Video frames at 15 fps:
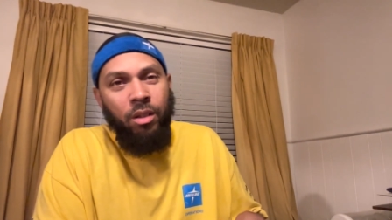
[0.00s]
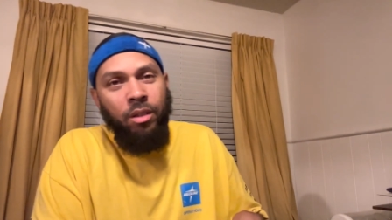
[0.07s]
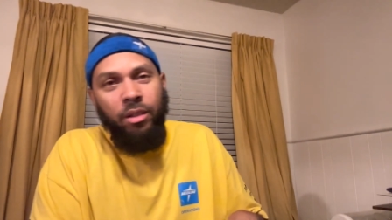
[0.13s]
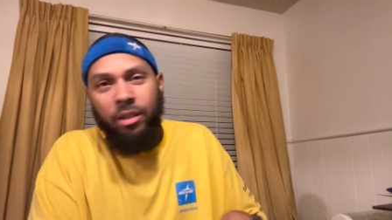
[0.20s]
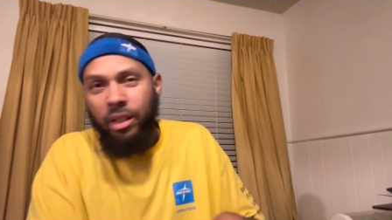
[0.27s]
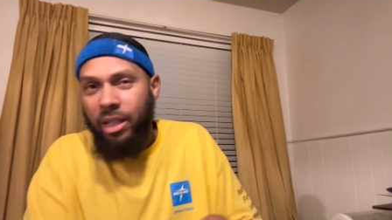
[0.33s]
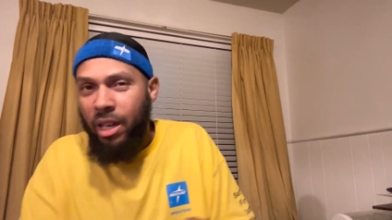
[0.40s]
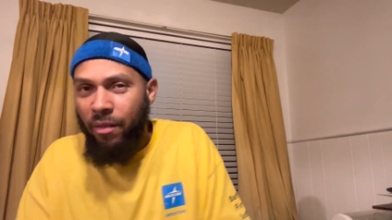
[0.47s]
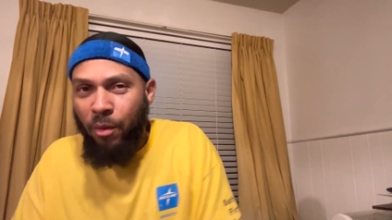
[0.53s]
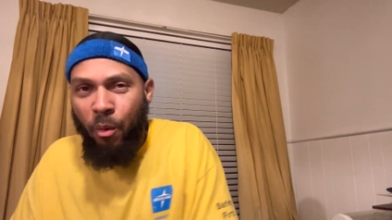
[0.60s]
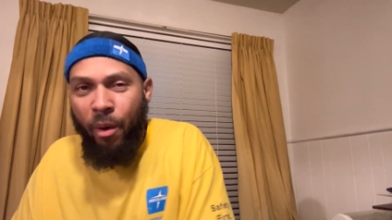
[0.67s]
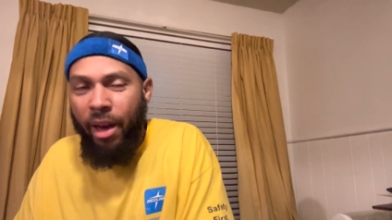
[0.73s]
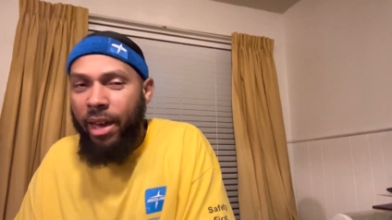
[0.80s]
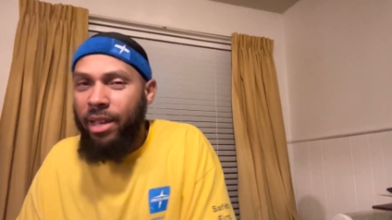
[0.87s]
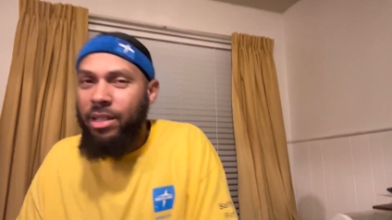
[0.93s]
the
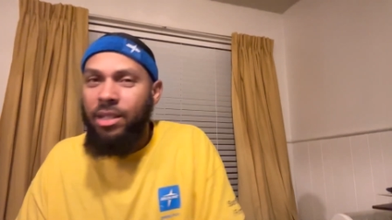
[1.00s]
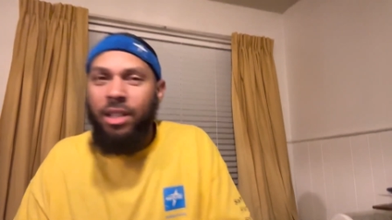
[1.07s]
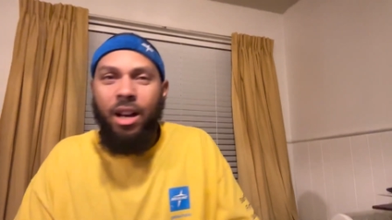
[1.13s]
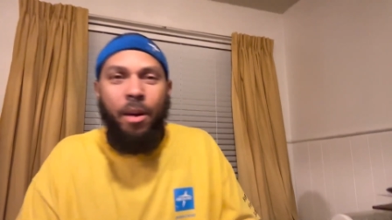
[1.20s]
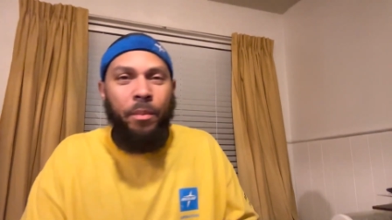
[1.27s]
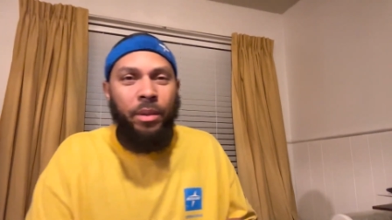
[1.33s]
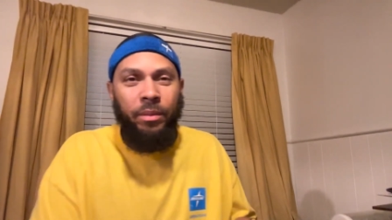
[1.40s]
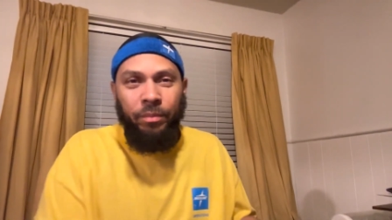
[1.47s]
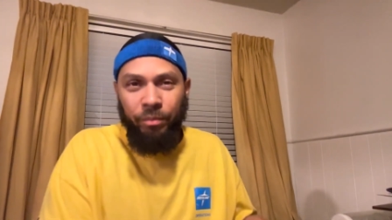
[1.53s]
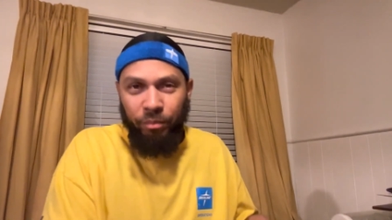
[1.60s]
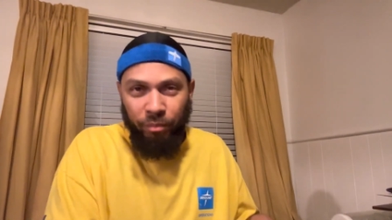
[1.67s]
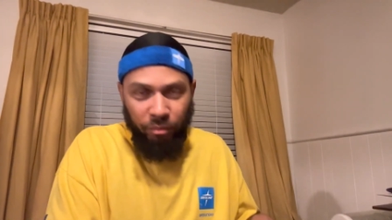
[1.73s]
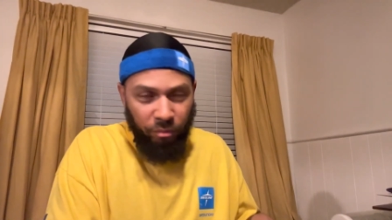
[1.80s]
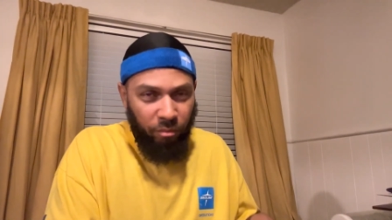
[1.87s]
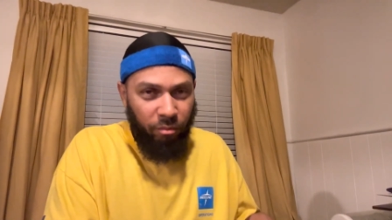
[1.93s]
giveaways coming,
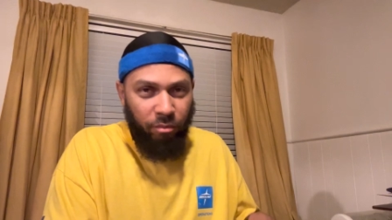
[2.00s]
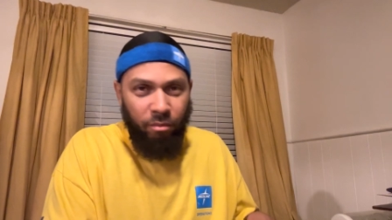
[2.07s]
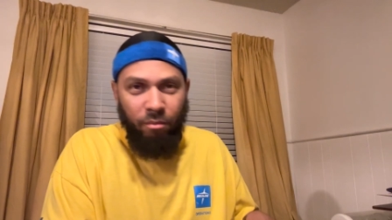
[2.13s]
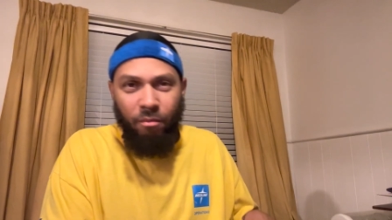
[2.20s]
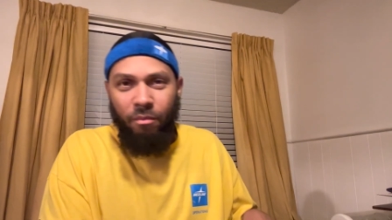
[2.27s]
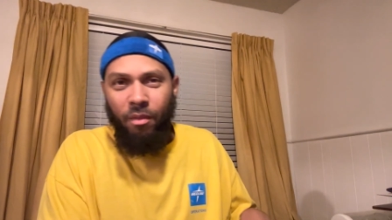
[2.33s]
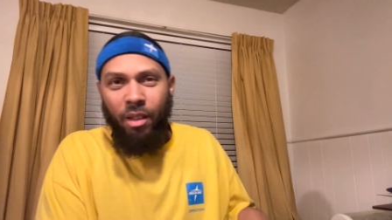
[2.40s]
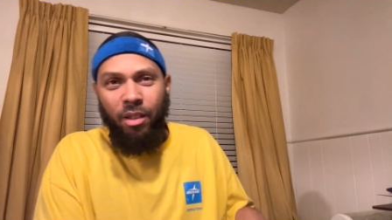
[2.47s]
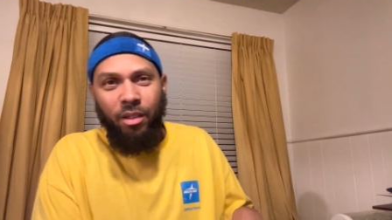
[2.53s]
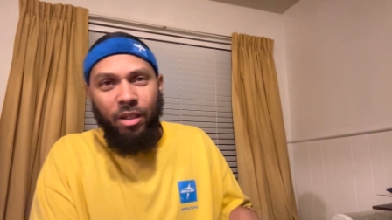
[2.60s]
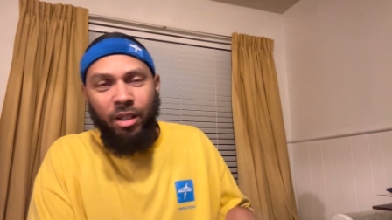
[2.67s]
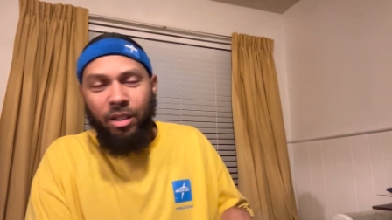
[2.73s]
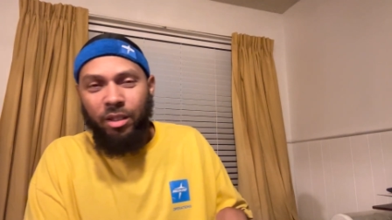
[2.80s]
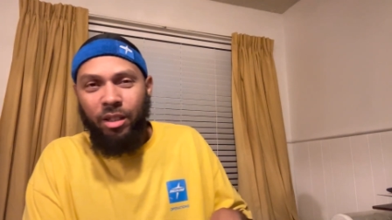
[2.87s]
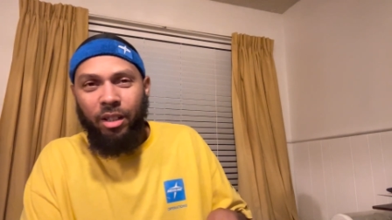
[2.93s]

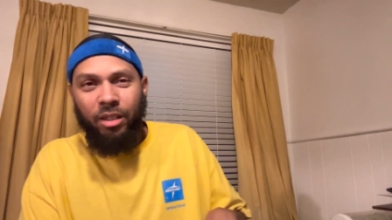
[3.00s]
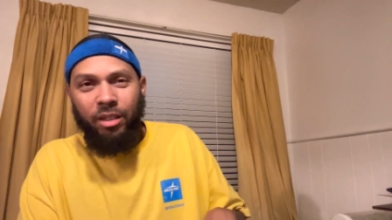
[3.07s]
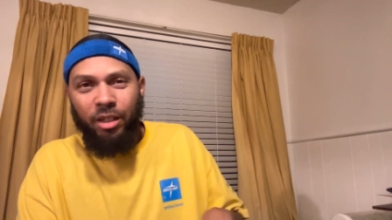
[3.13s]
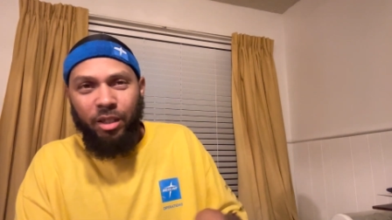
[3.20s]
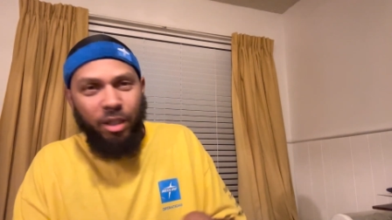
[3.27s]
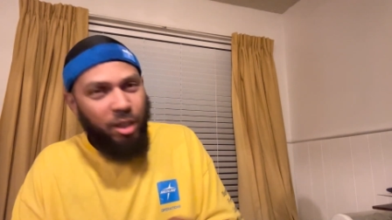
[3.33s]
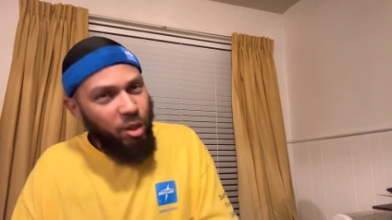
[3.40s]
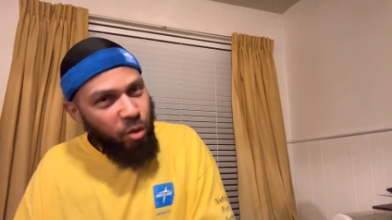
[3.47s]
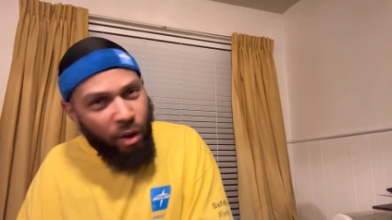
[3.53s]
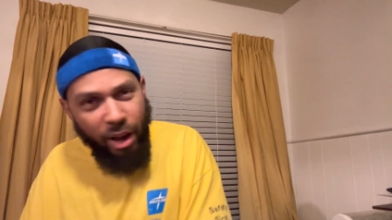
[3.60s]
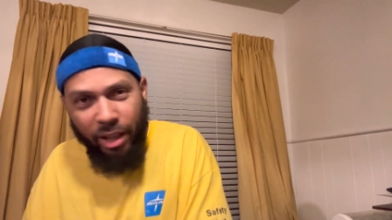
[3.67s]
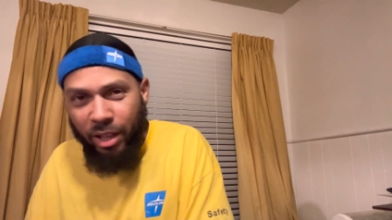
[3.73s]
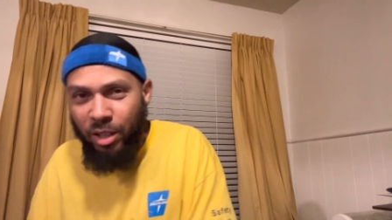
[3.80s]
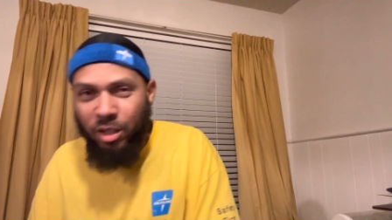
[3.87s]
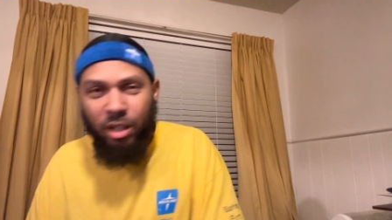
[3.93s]
the
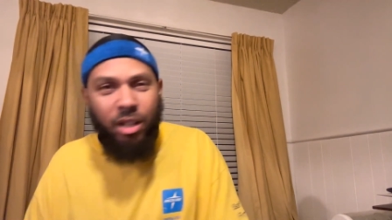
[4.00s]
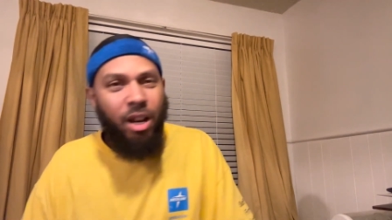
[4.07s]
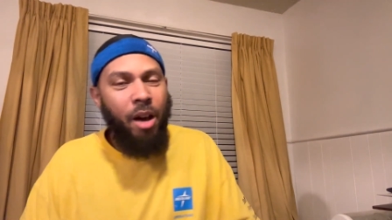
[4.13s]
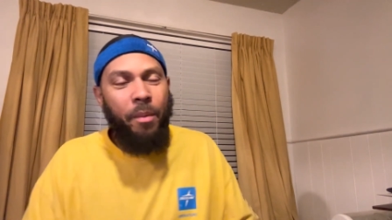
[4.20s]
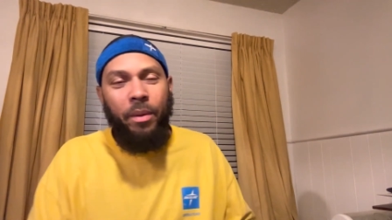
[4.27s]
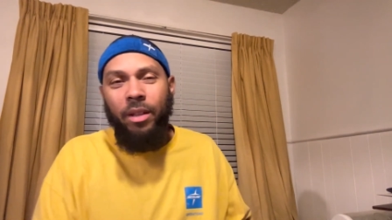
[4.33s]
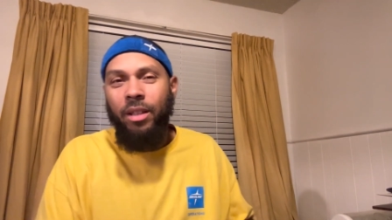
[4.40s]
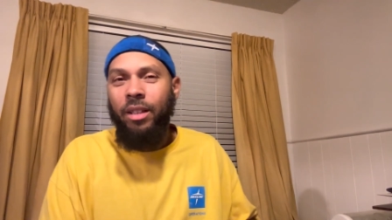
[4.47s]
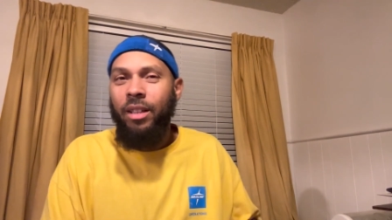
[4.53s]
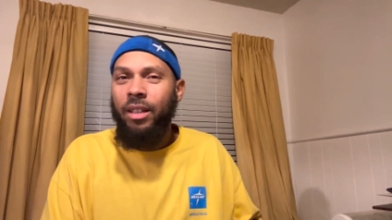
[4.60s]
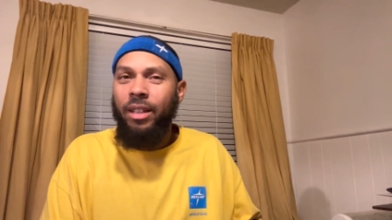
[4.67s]
trainings are coming.